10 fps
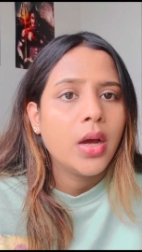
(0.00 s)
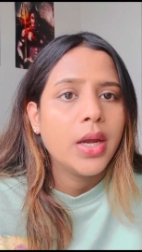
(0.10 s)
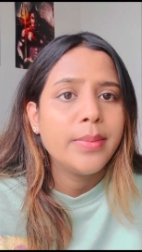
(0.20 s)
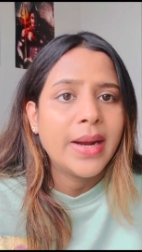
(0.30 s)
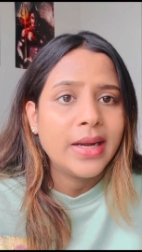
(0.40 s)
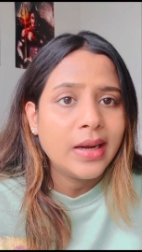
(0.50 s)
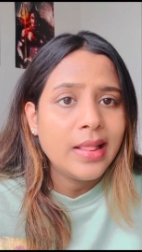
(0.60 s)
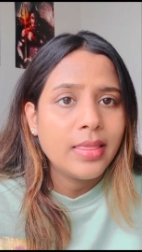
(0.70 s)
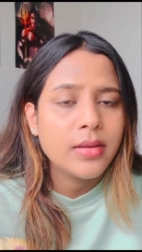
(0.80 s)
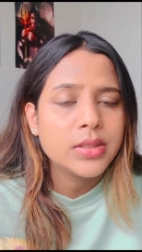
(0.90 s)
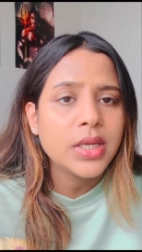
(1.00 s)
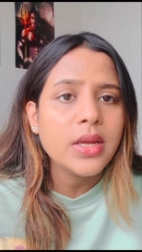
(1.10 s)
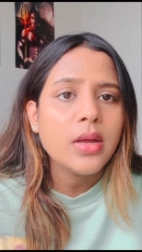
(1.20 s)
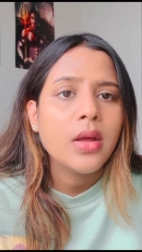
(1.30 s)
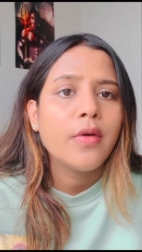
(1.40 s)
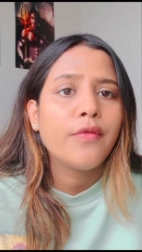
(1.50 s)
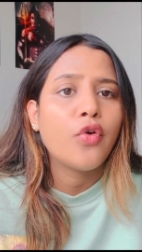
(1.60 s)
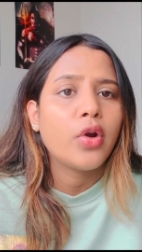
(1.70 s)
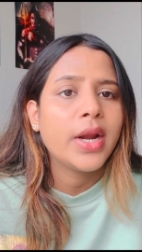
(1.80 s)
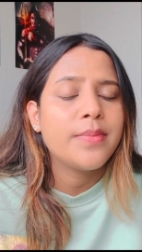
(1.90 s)
in mental health nursing
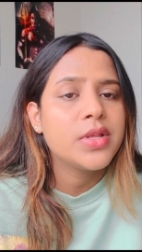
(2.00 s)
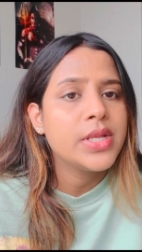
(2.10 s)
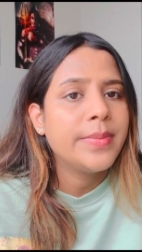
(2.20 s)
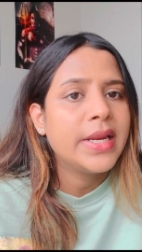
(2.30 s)
for NMC CBT